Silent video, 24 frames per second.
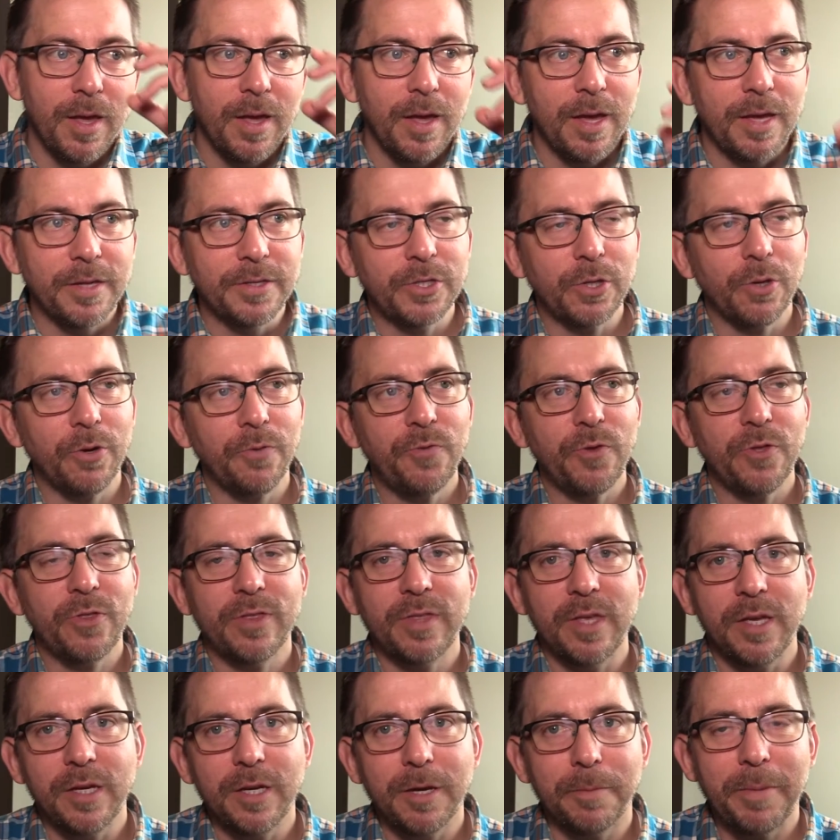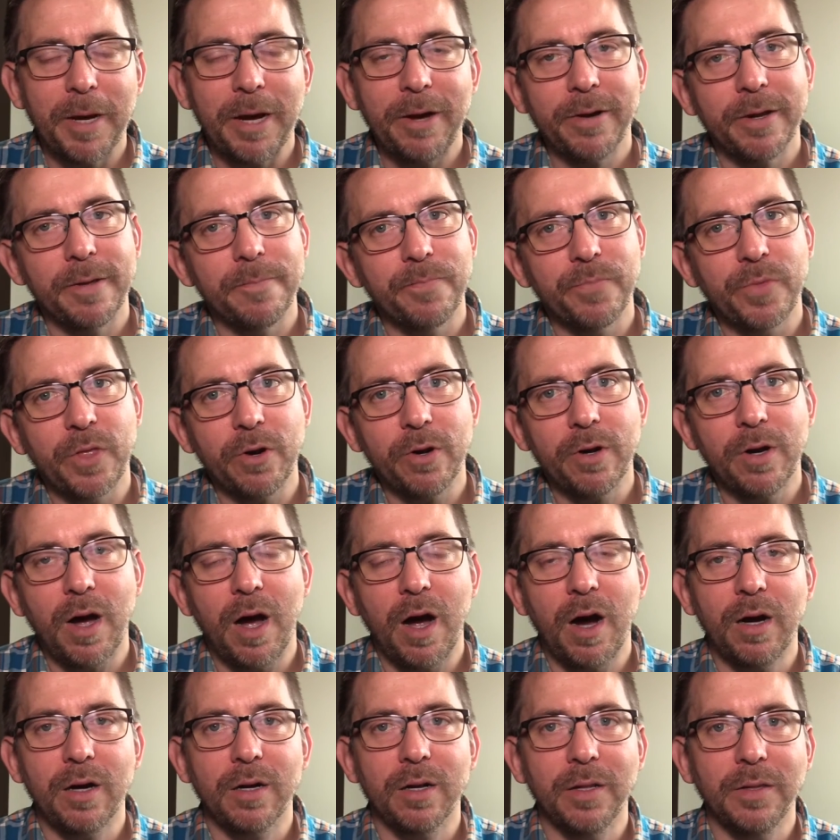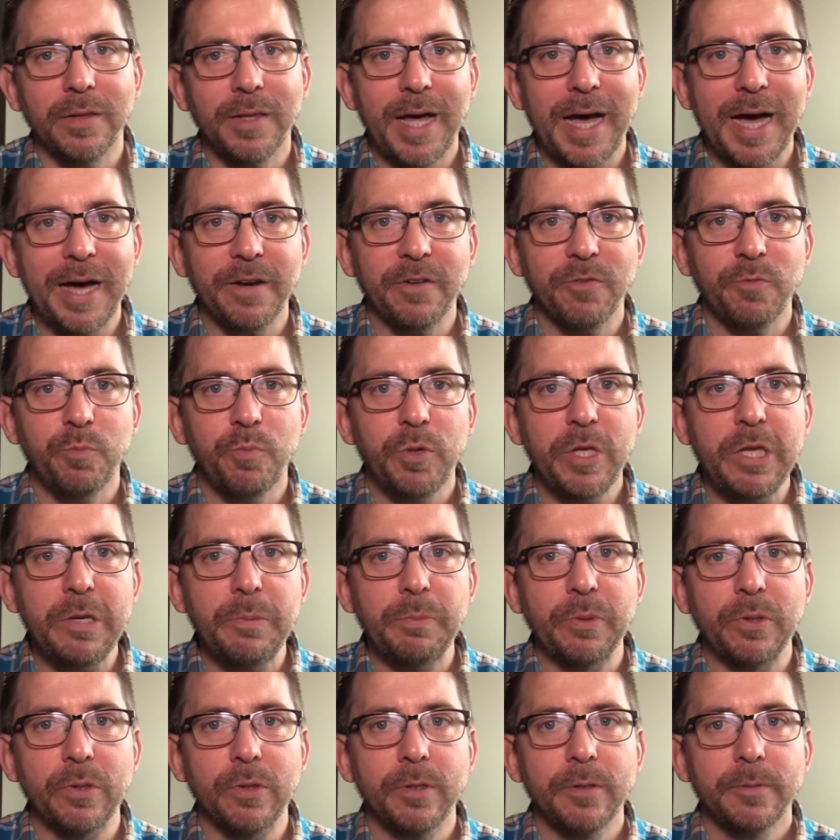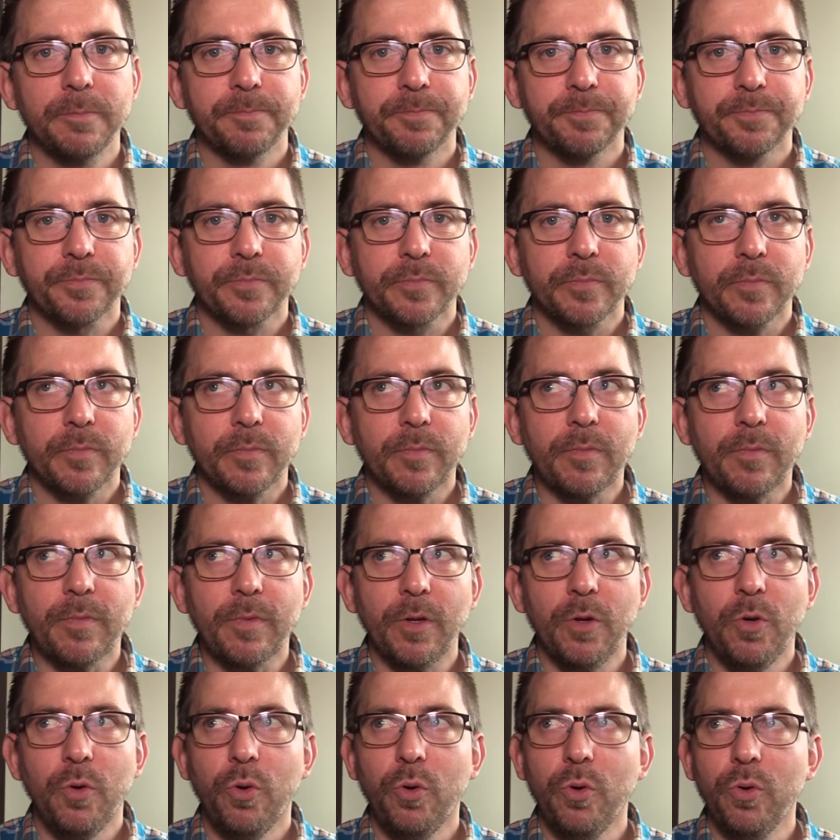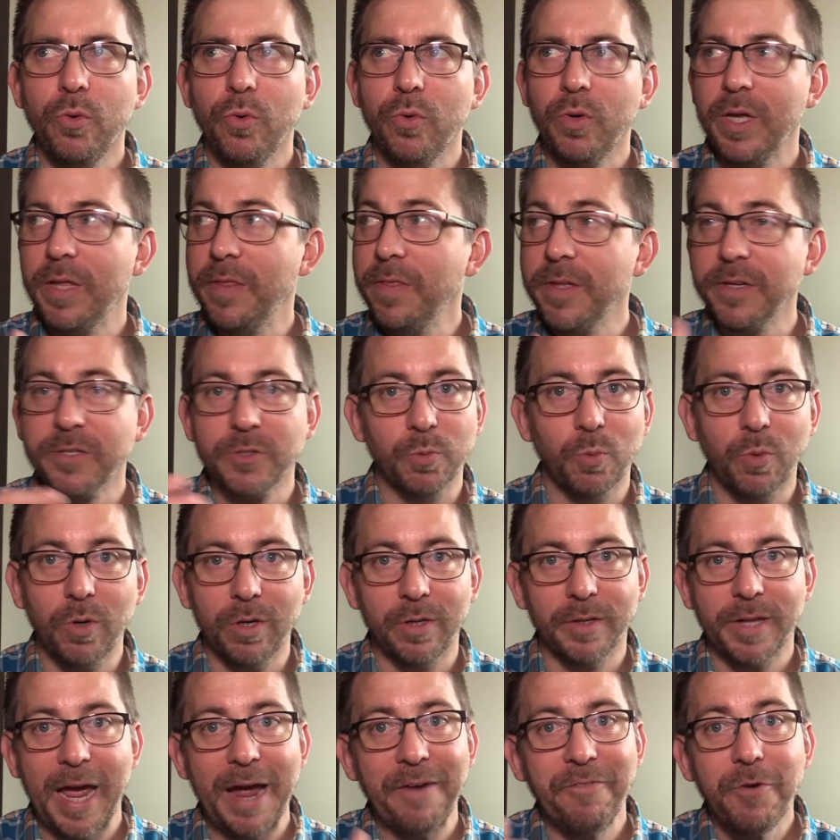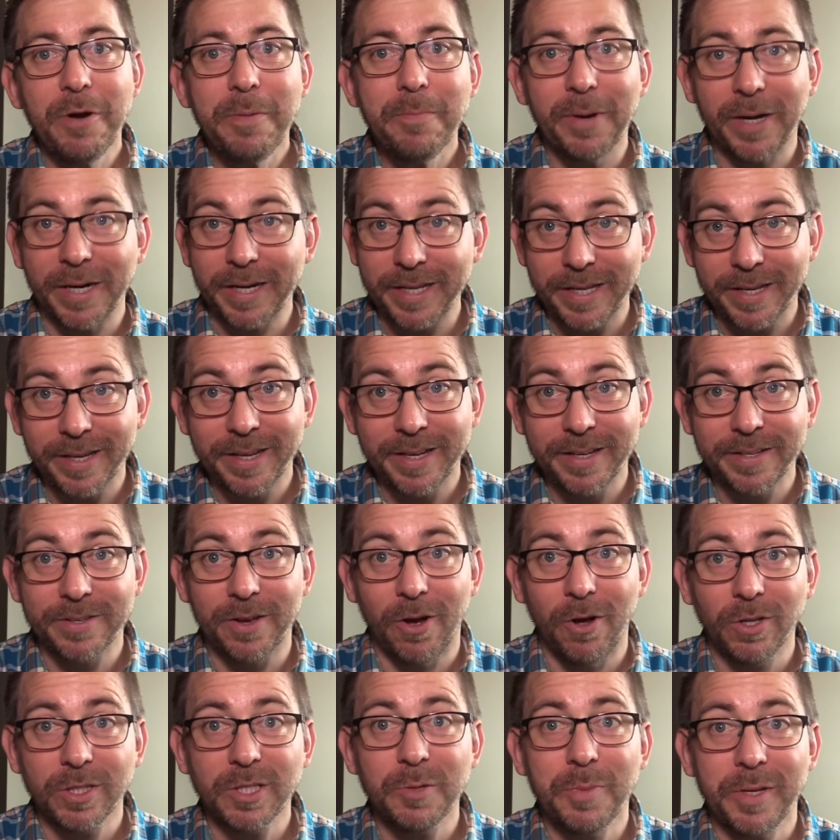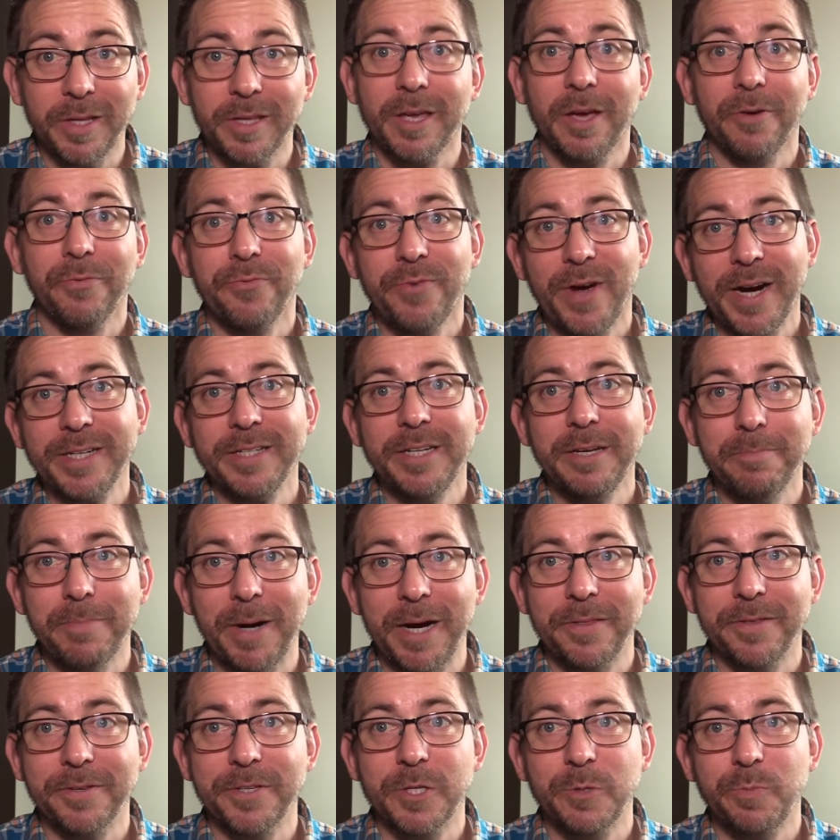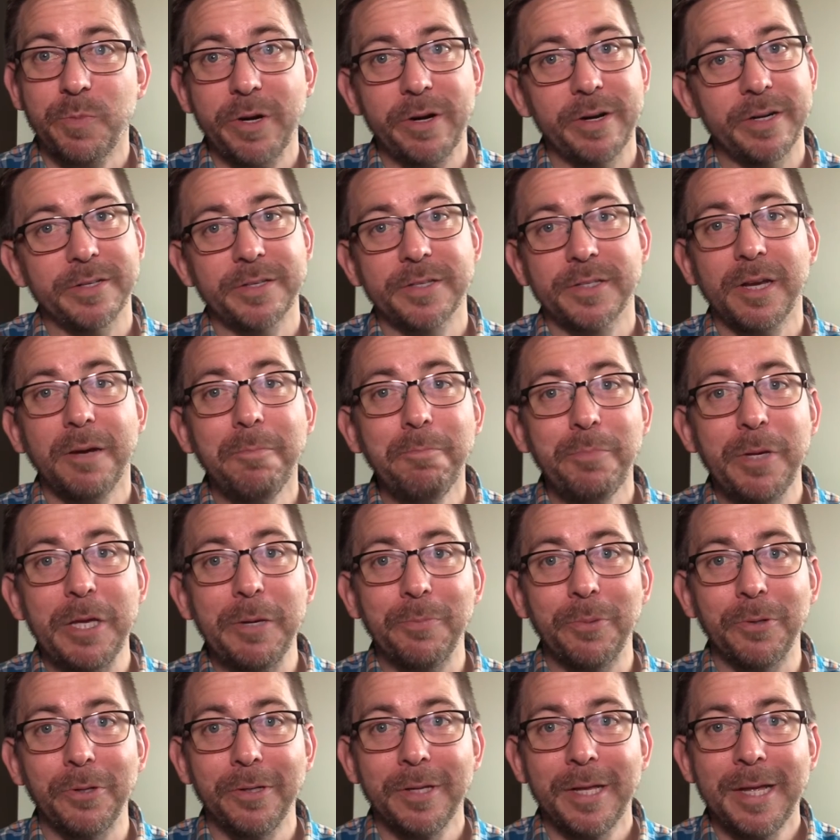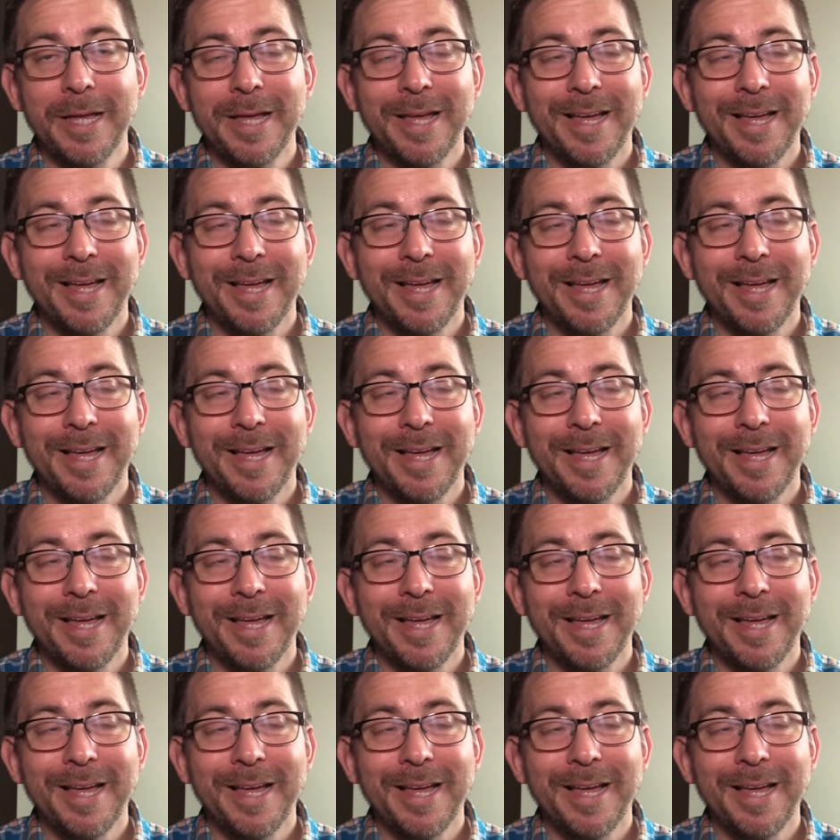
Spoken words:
And so if you think about it, there are a lot of people who, in this world, everybody is ultimately affected by the Spirit. Some people